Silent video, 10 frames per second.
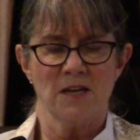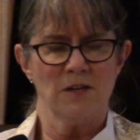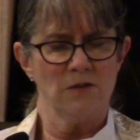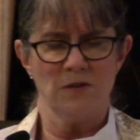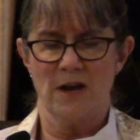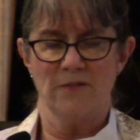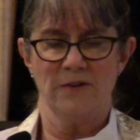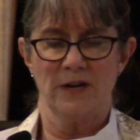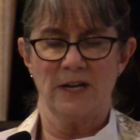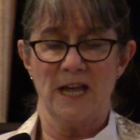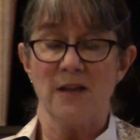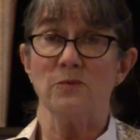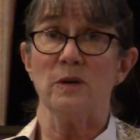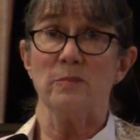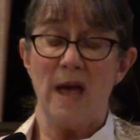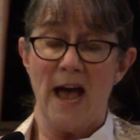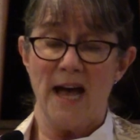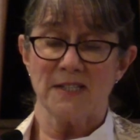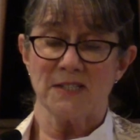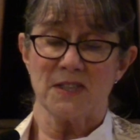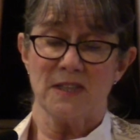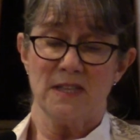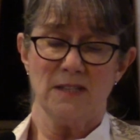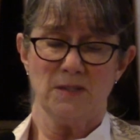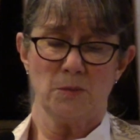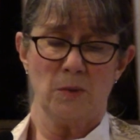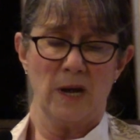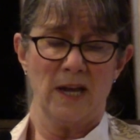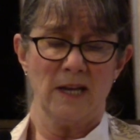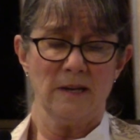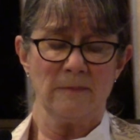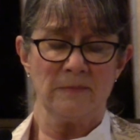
You never again will pass this way.